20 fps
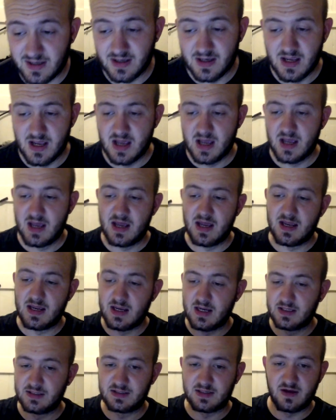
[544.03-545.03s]
here,
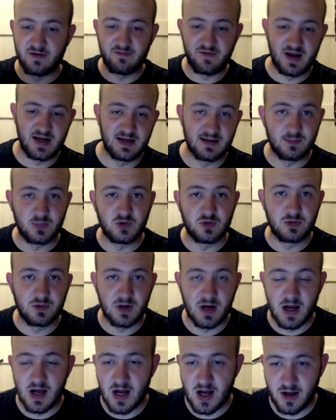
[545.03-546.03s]
is
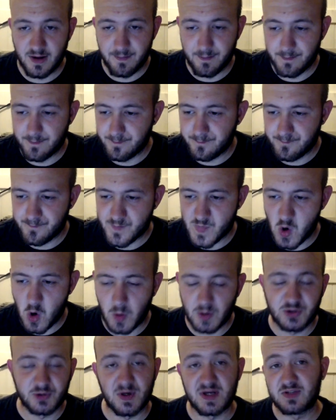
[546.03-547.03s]
available
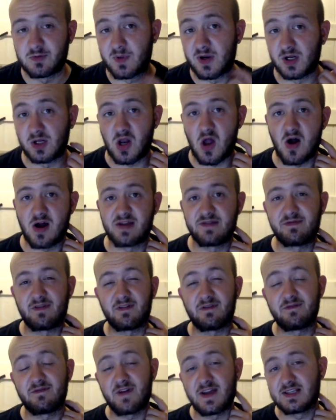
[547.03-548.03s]
on the Jurassic World
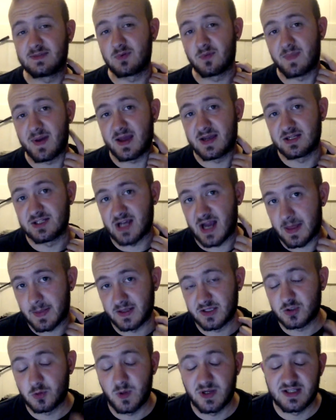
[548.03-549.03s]
Alive Facebook page
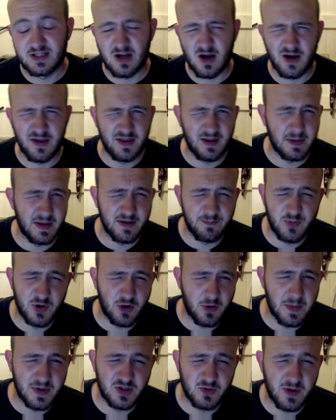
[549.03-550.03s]
and their Twitter. I think they
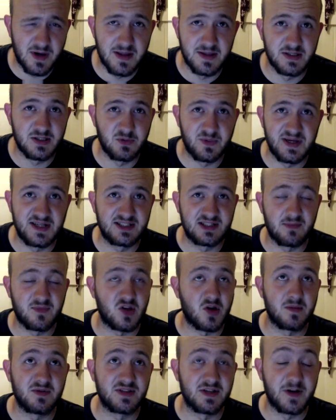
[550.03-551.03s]
put on the Twitter this week,
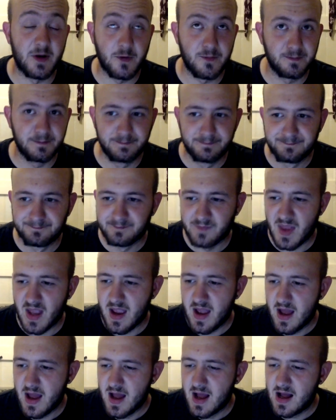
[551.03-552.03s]
sometimes they don't.
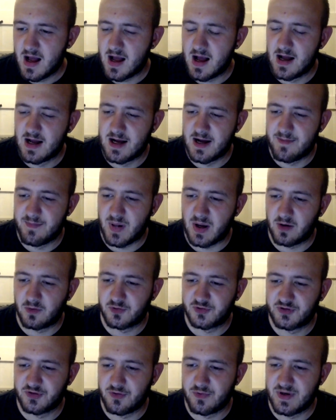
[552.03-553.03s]
But
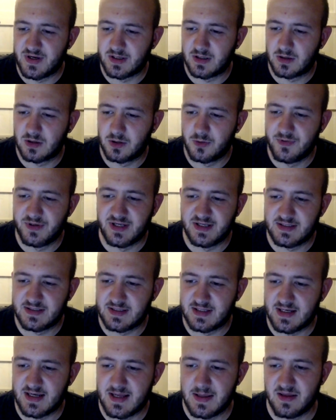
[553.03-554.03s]
I'll also include
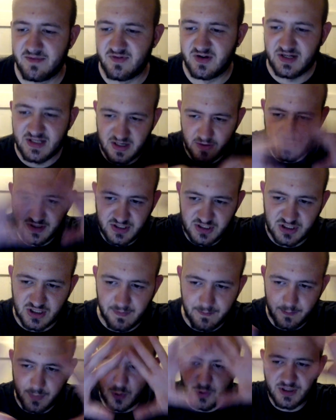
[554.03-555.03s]
it in the video at
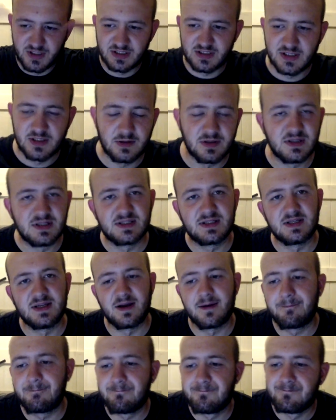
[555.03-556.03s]
some point so you can
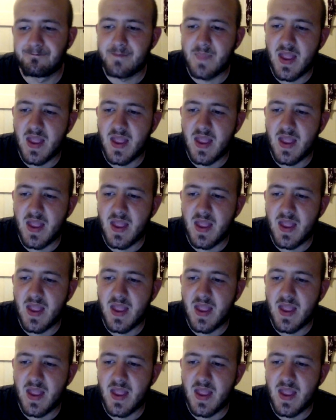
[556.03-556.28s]
see it.